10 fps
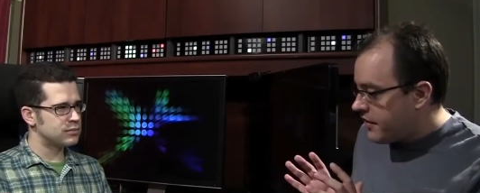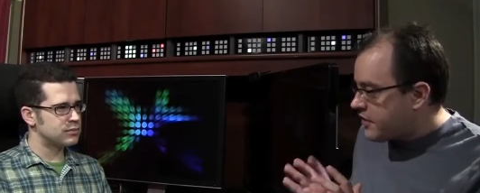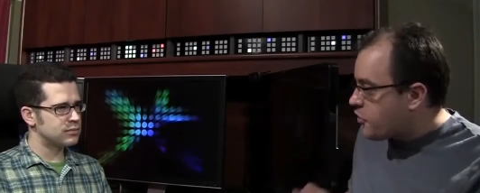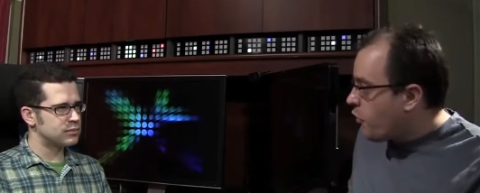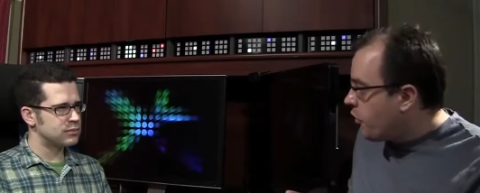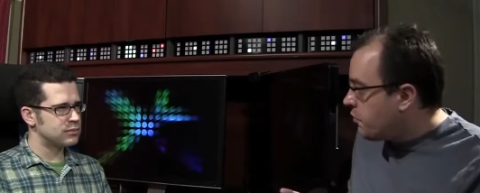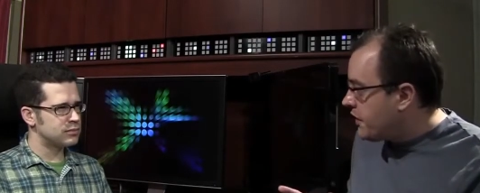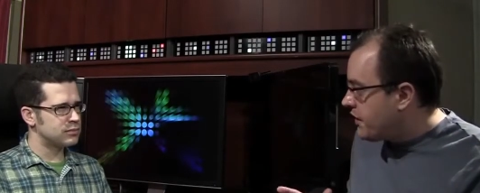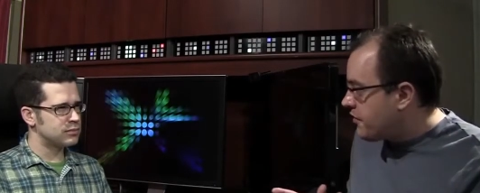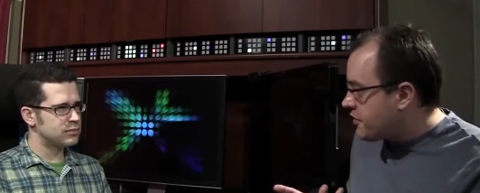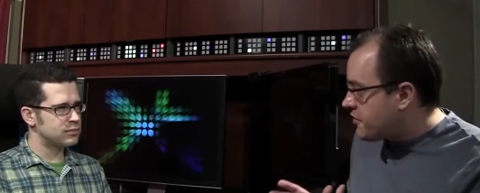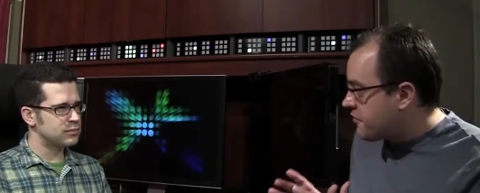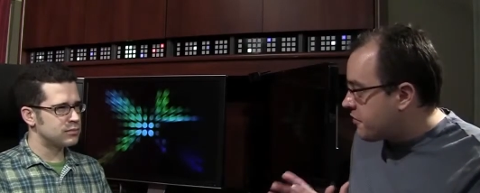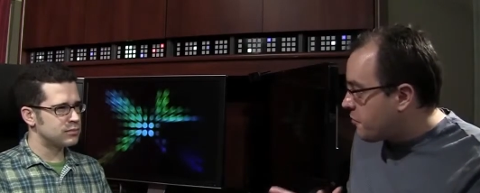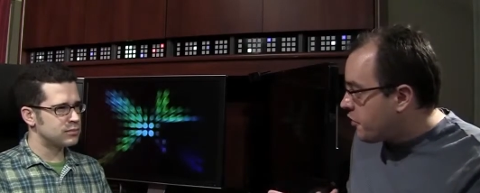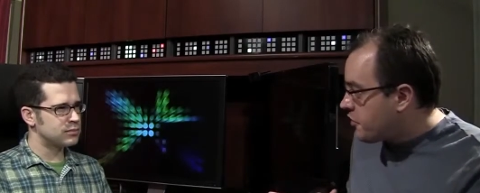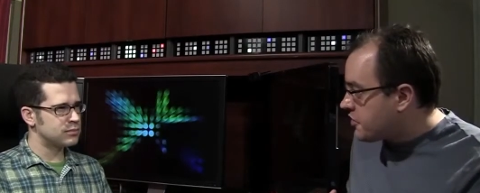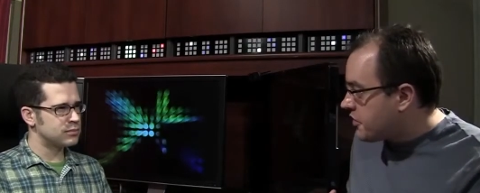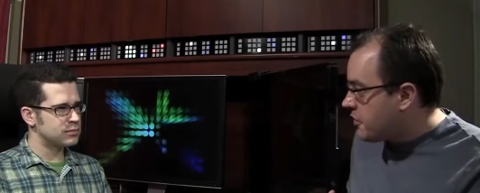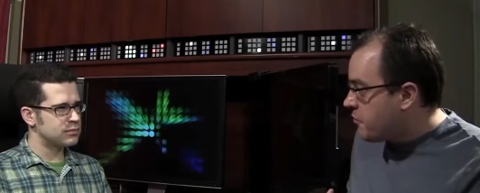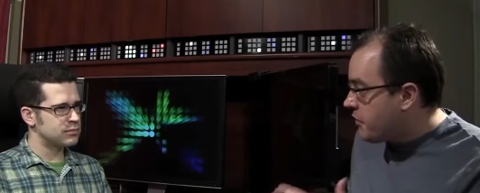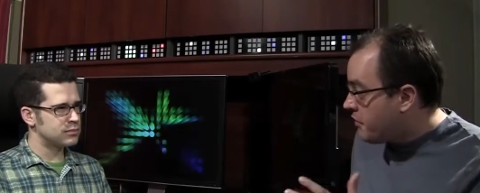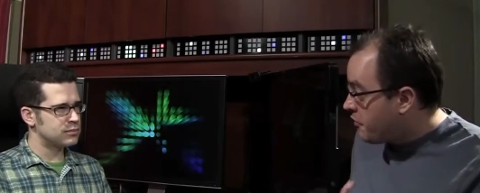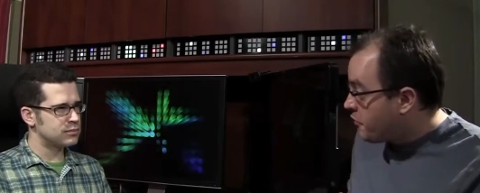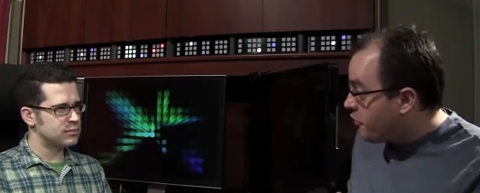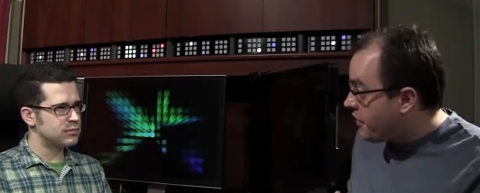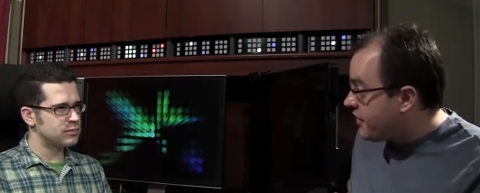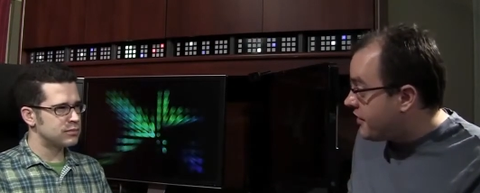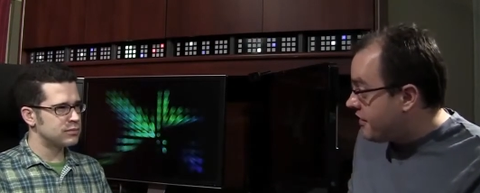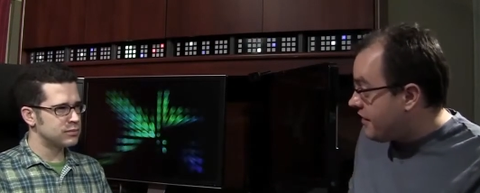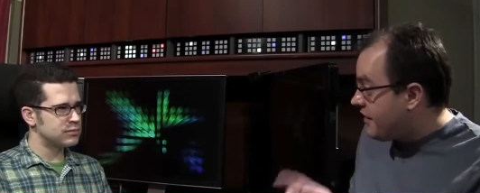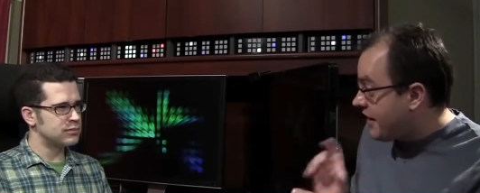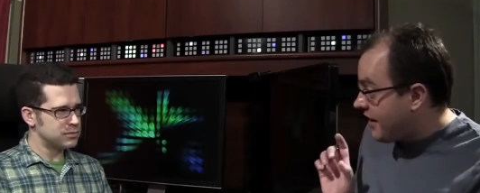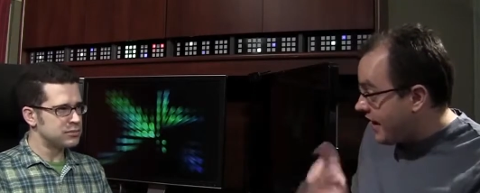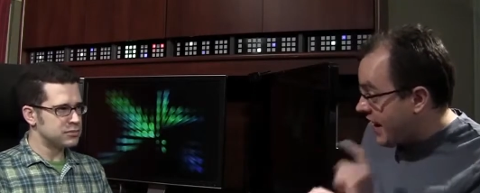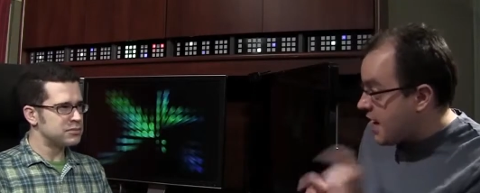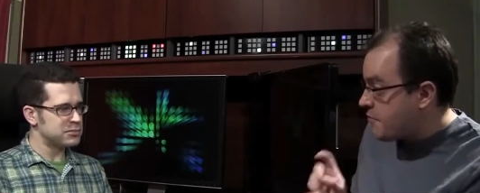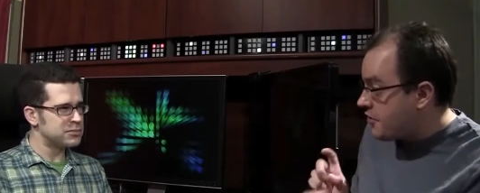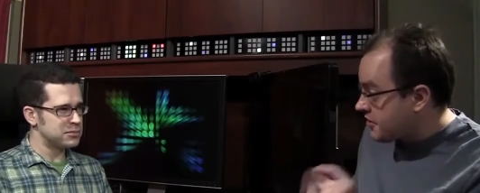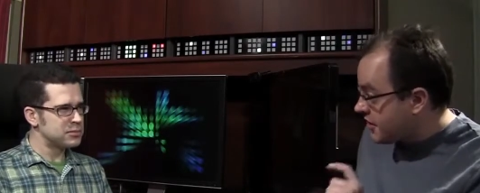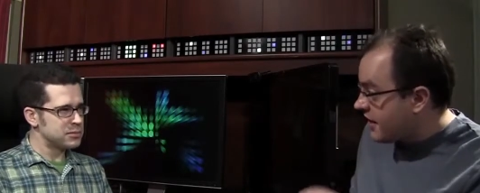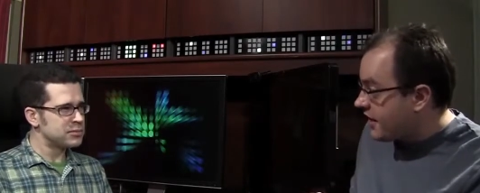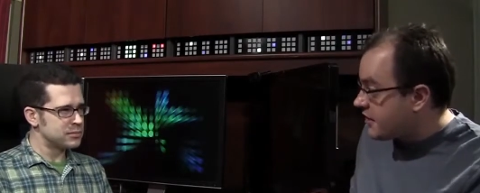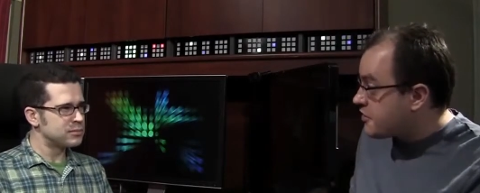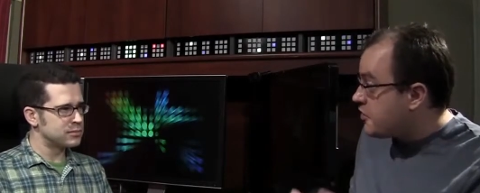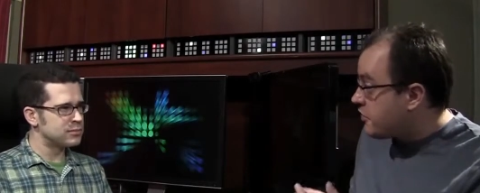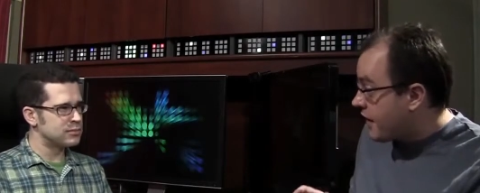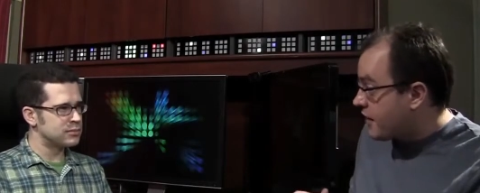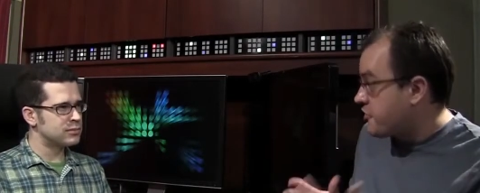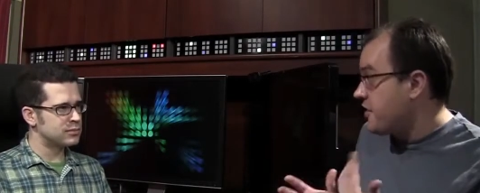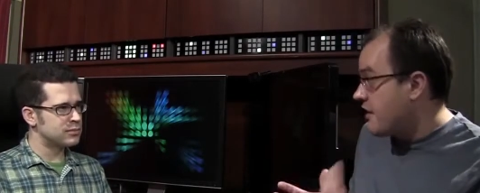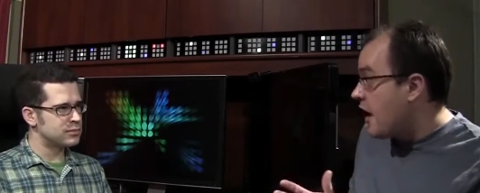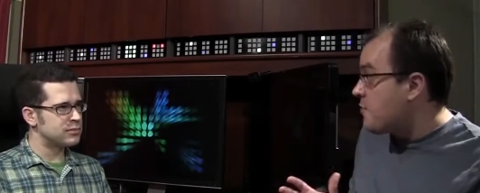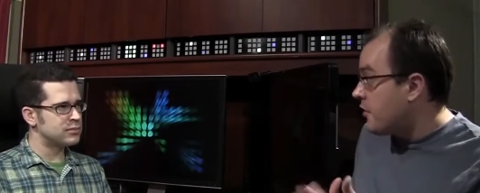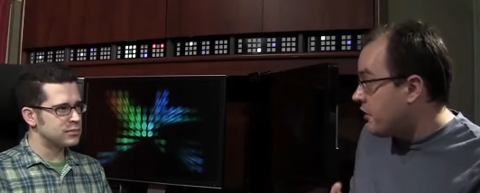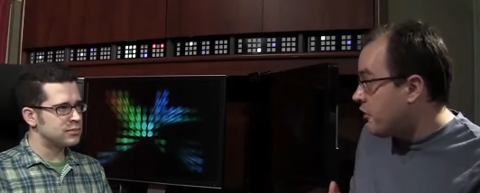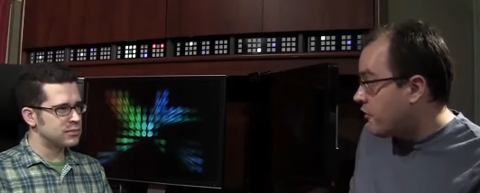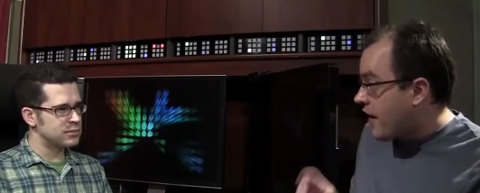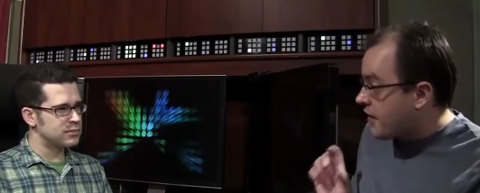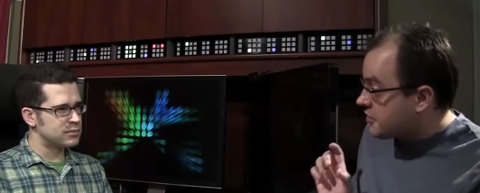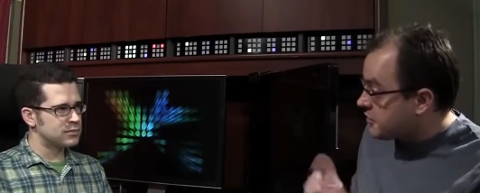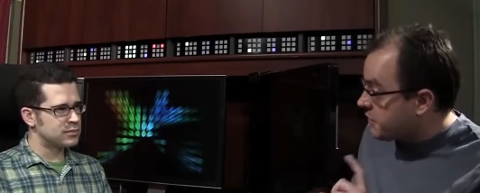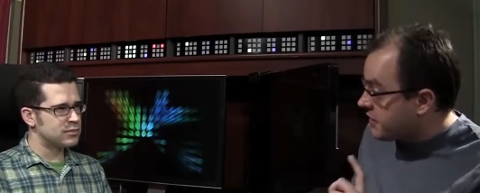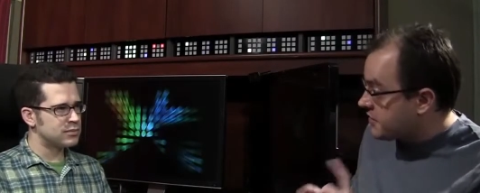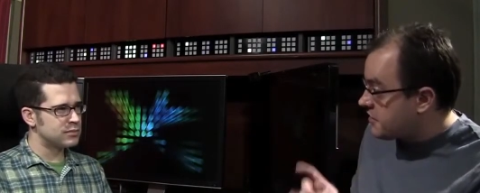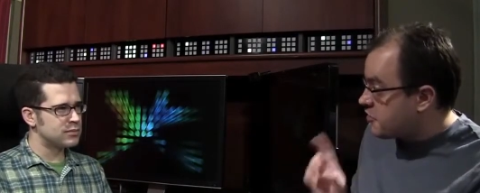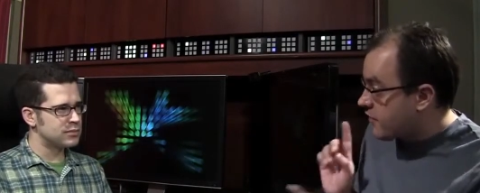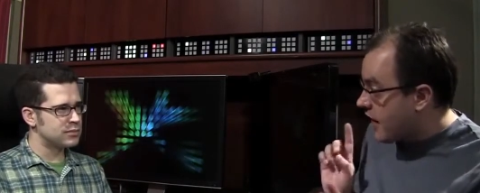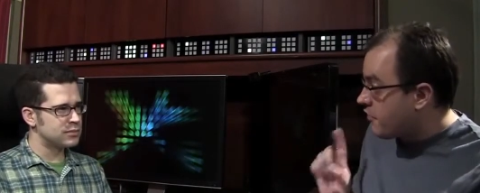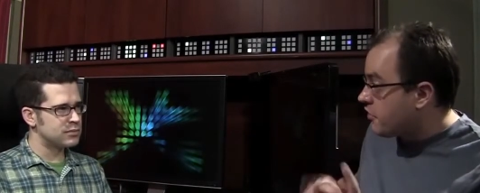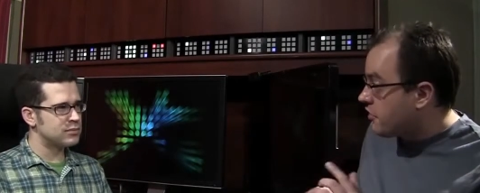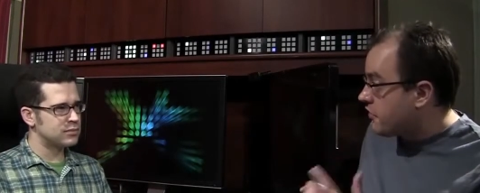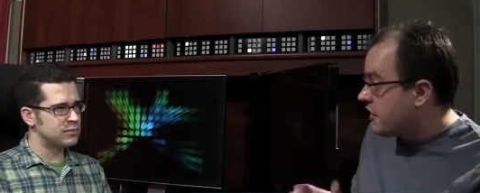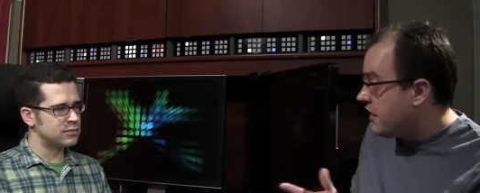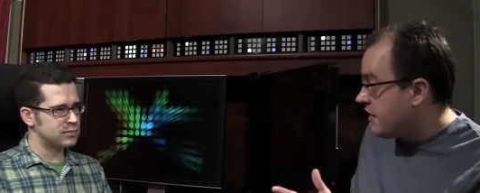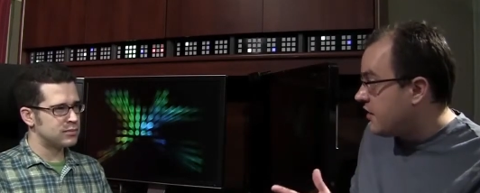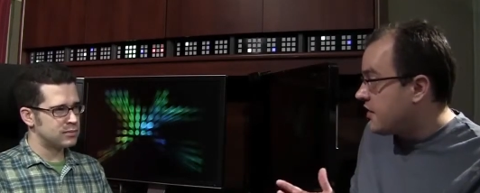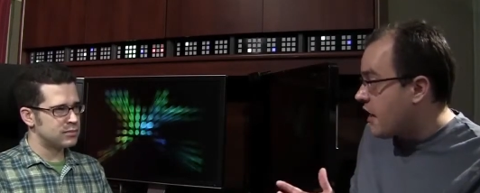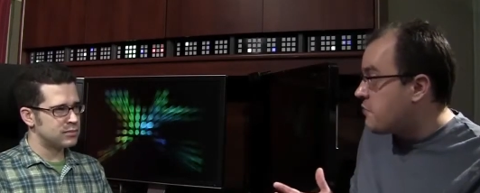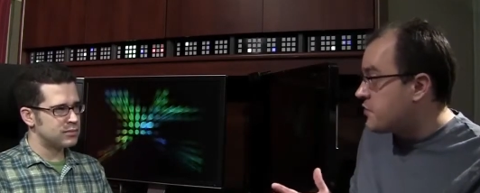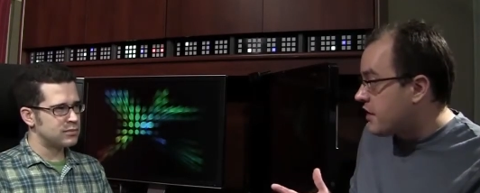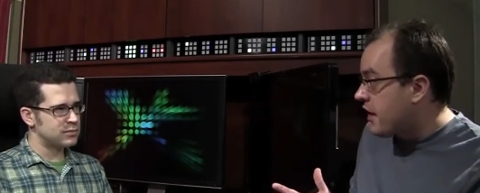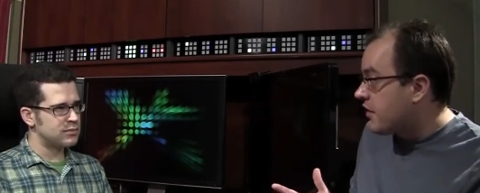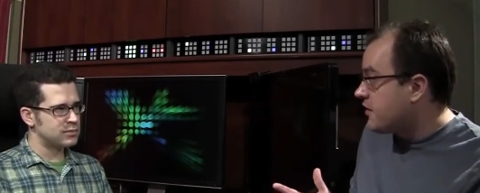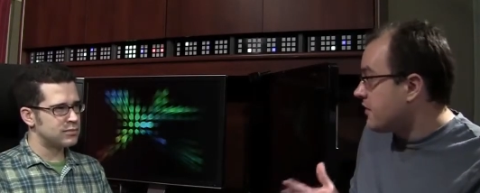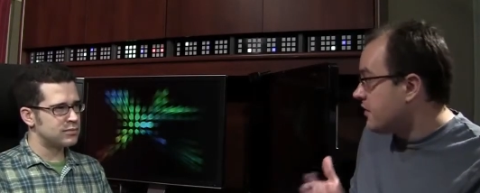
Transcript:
Speaker 1: that's horribly inefficient for the person, but it avoided the hammers hitting, so you could actually type a little faster because the travel of the typeset